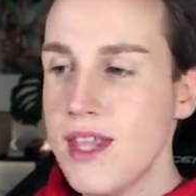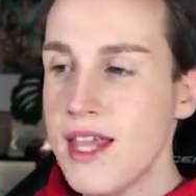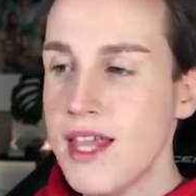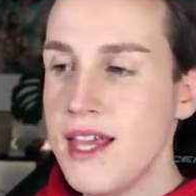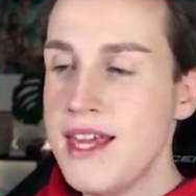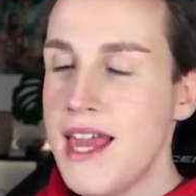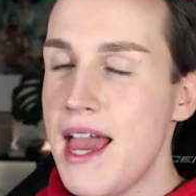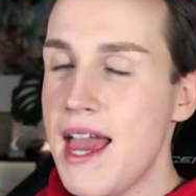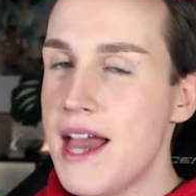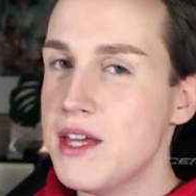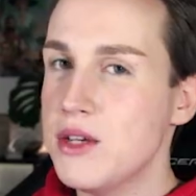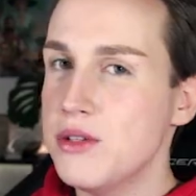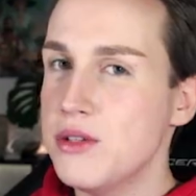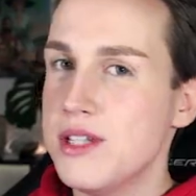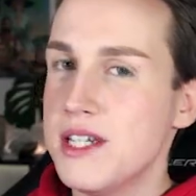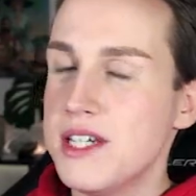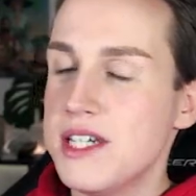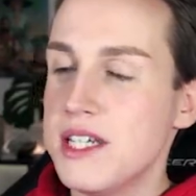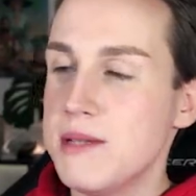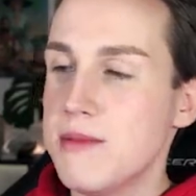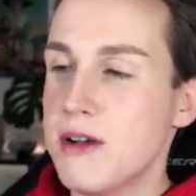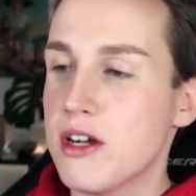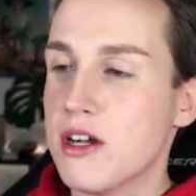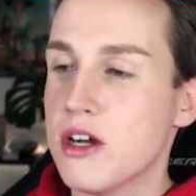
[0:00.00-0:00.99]
yeah, using
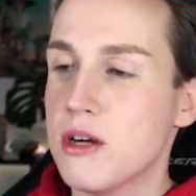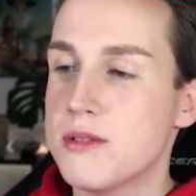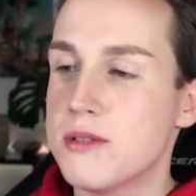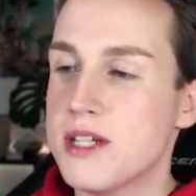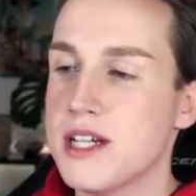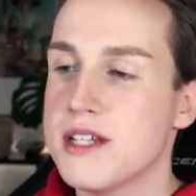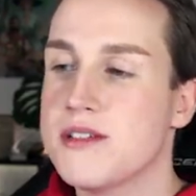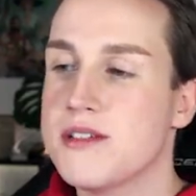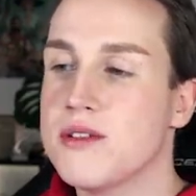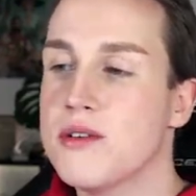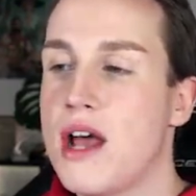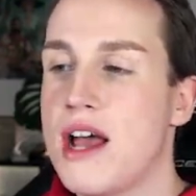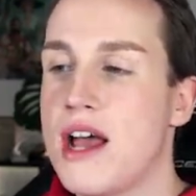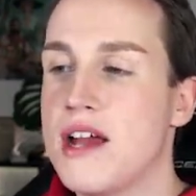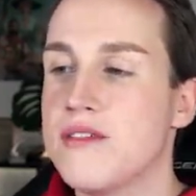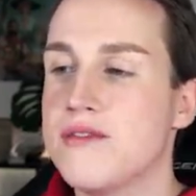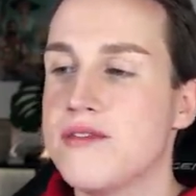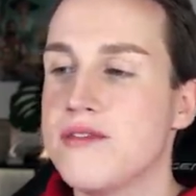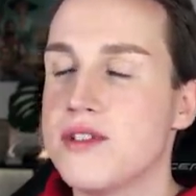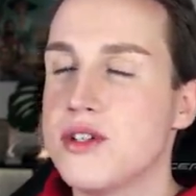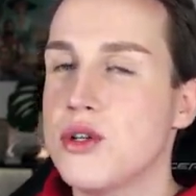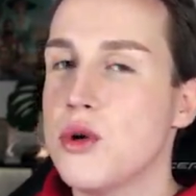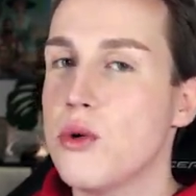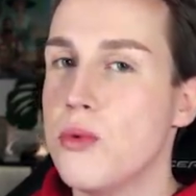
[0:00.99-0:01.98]
debug objects to kind
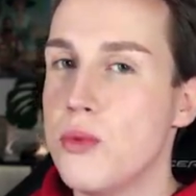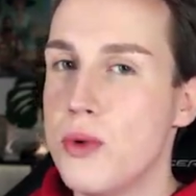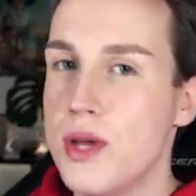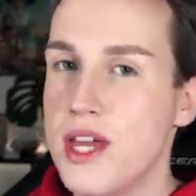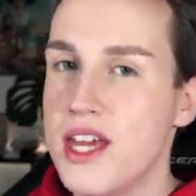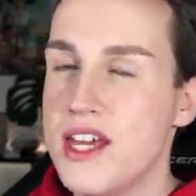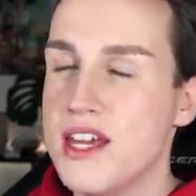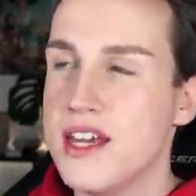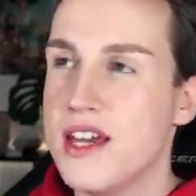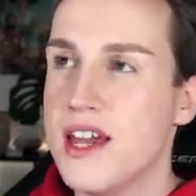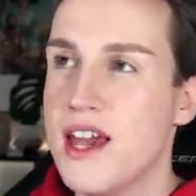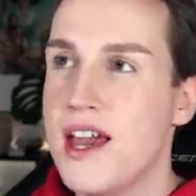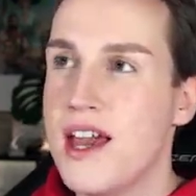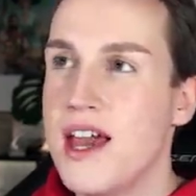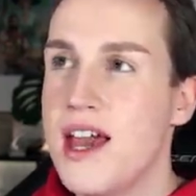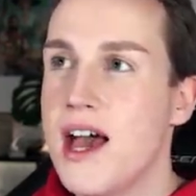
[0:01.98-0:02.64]
of tweak